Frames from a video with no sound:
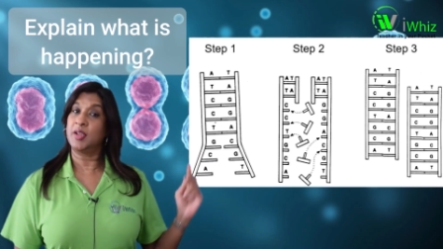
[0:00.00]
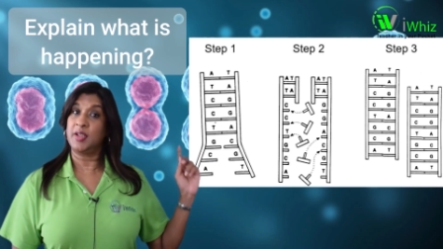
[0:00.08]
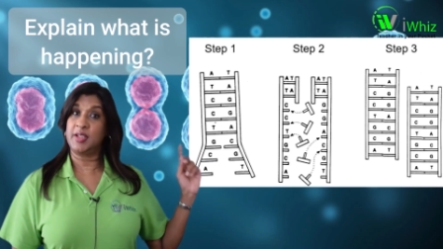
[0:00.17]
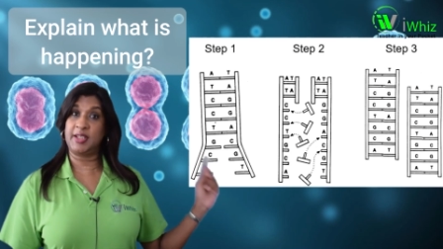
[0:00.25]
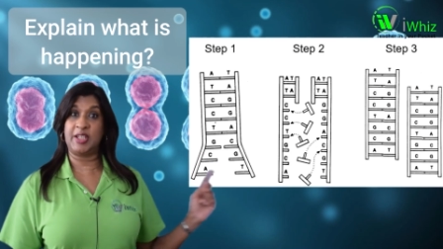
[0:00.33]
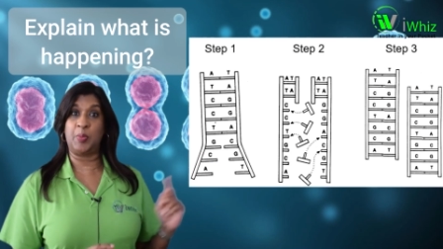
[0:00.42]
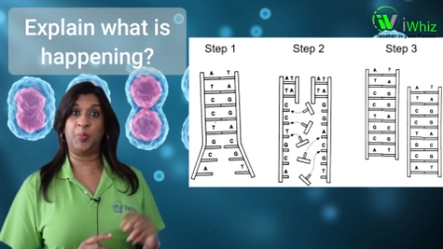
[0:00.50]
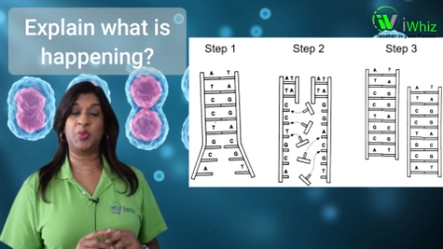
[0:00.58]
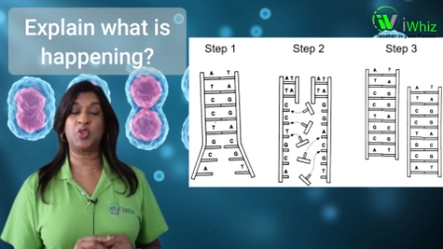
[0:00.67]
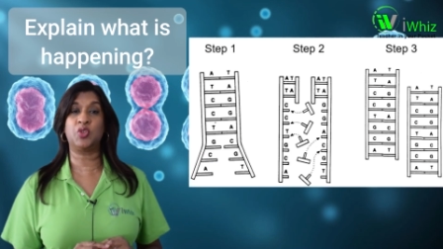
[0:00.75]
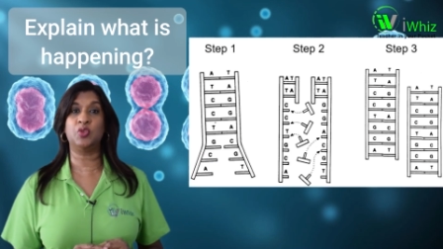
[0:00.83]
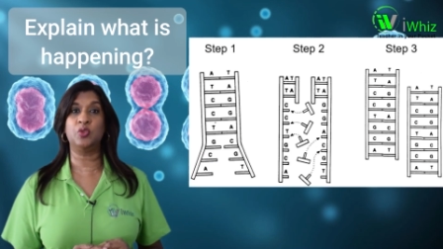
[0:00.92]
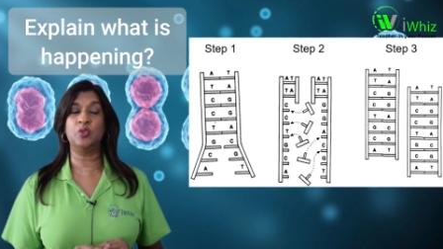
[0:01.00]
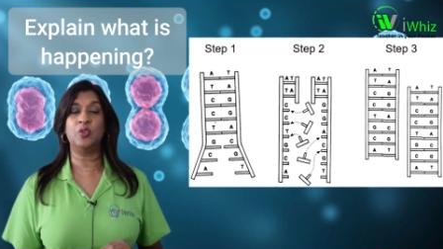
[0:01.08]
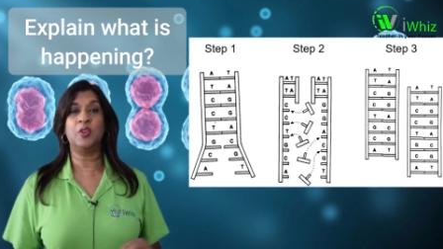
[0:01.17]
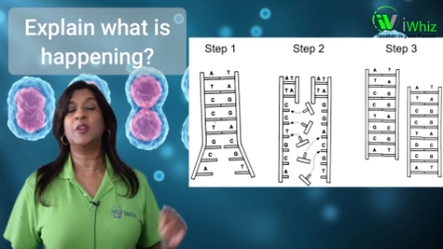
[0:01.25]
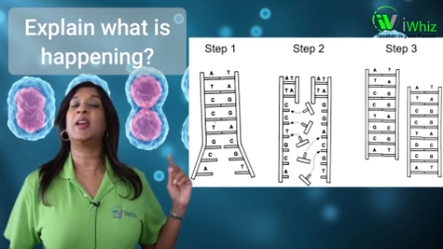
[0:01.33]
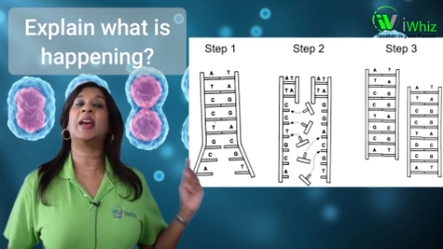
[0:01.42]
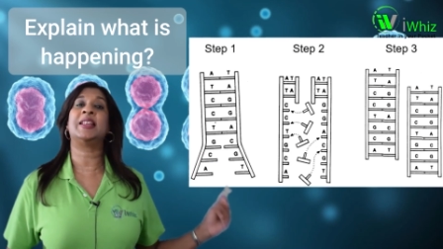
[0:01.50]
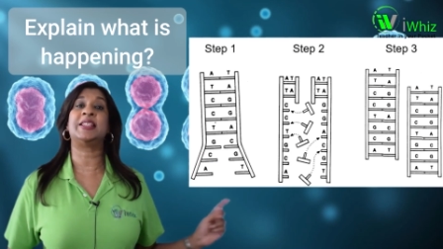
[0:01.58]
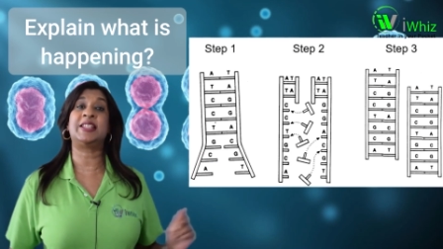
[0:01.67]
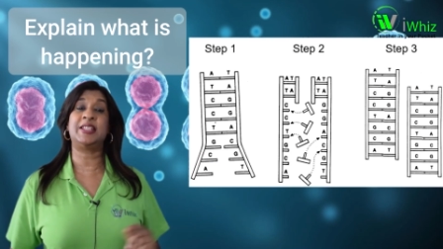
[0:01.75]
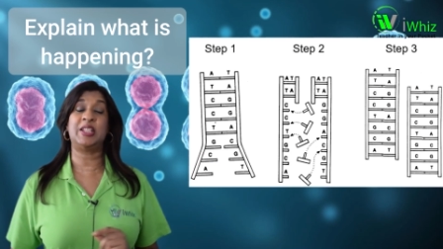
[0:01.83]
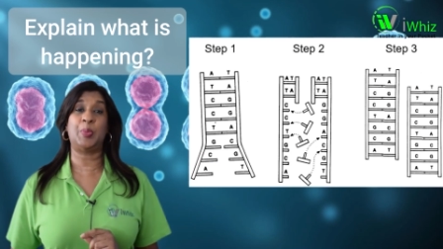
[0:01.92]
step 2, and
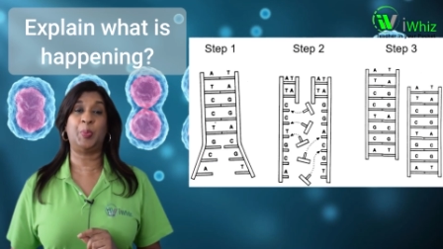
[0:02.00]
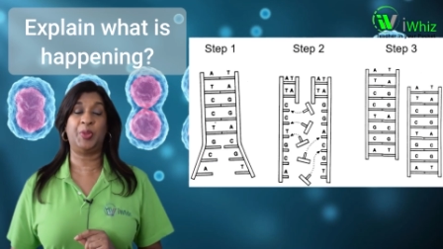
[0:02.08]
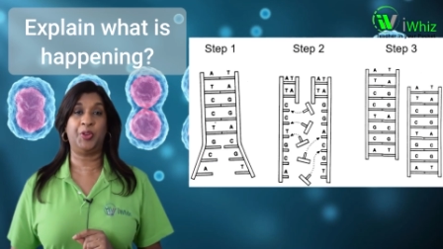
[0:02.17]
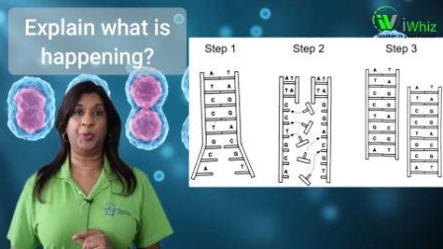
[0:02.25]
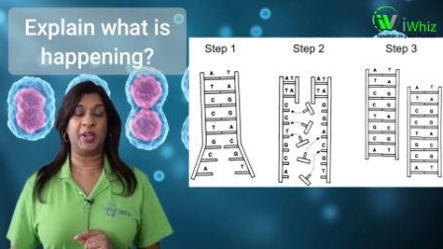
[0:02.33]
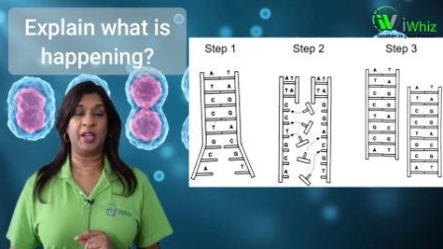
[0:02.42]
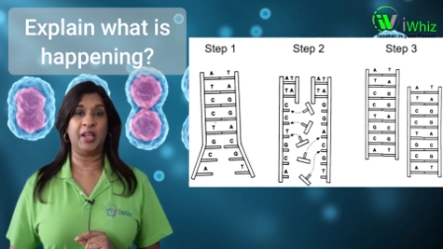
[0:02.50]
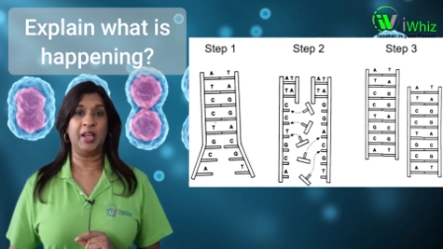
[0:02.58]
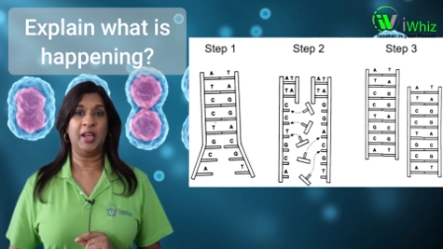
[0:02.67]
step 3.